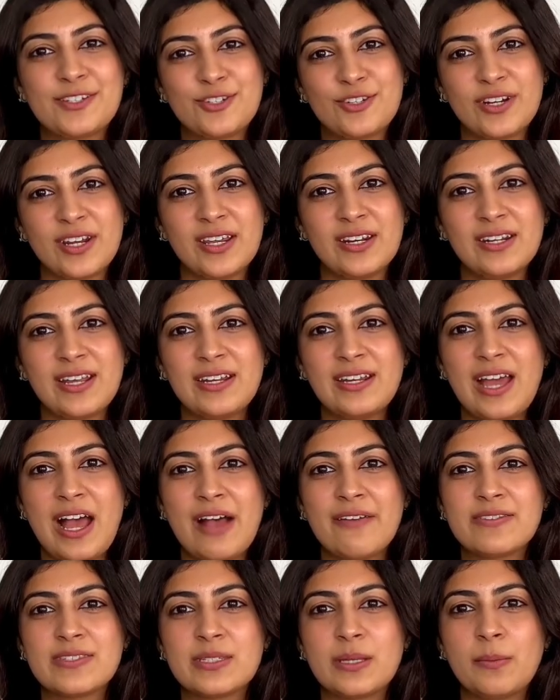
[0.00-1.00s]
train and
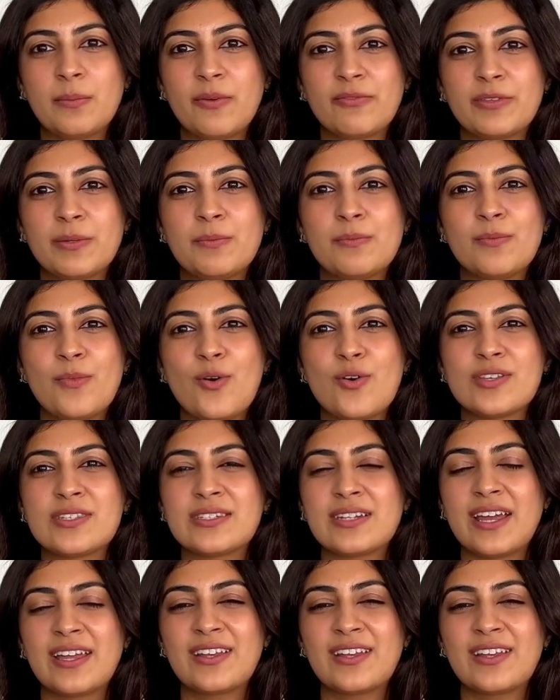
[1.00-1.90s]
have some of the most